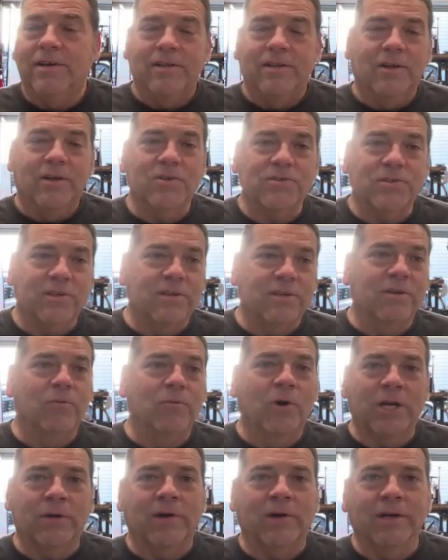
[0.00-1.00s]
I said,
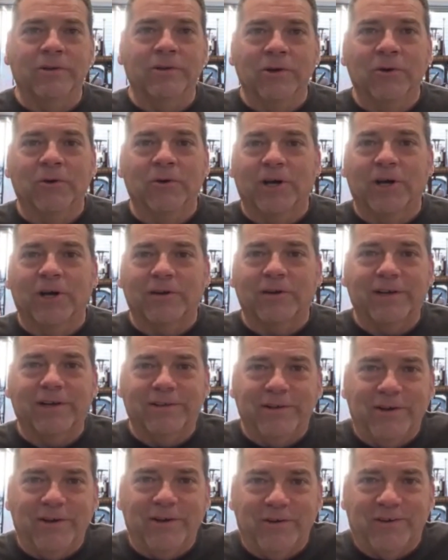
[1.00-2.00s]
"What do I do? What do I
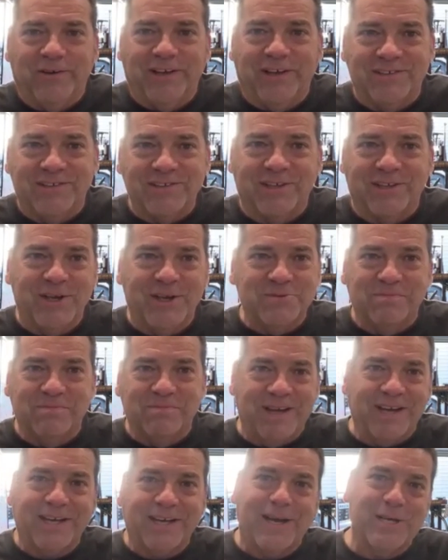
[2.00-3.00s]
do?" He said,
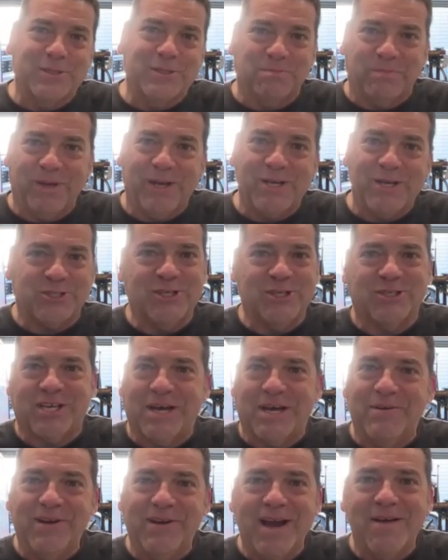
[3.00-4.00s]
that guy's pissed. He's
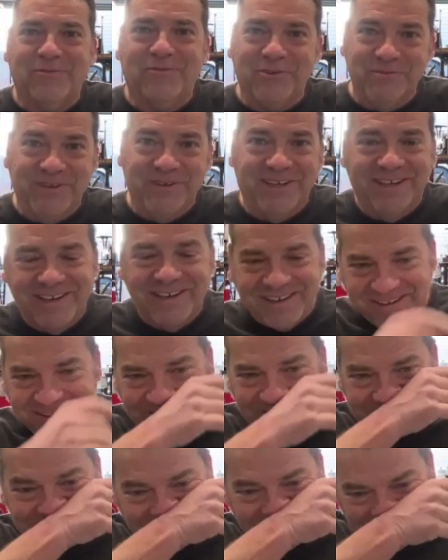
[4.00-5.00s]
coming after me."
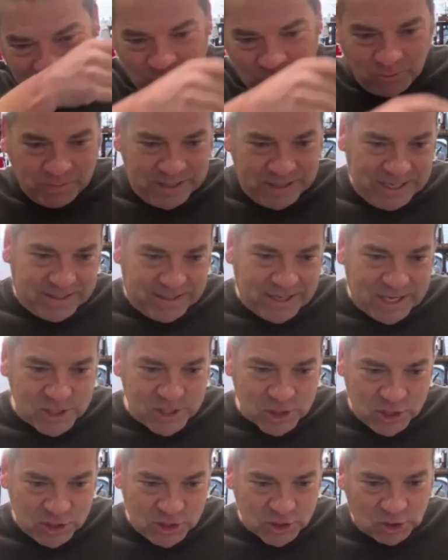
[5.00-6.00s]
He said, "Don't pay
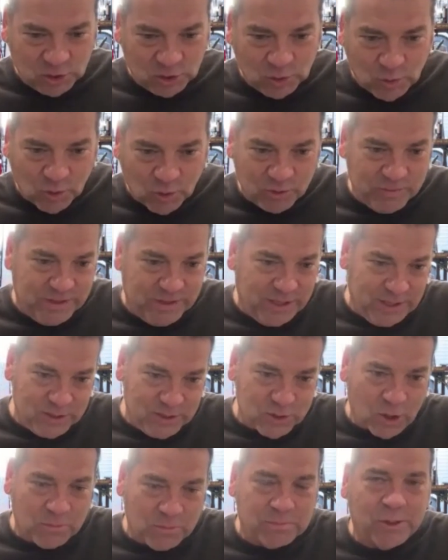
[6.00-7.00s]
attention. Just ignore him." And they
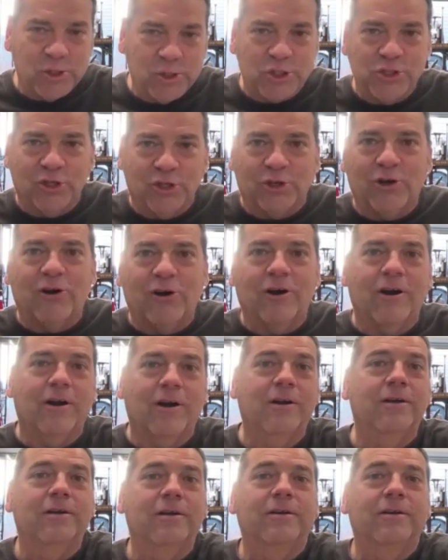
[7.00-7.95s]
start pushing the car.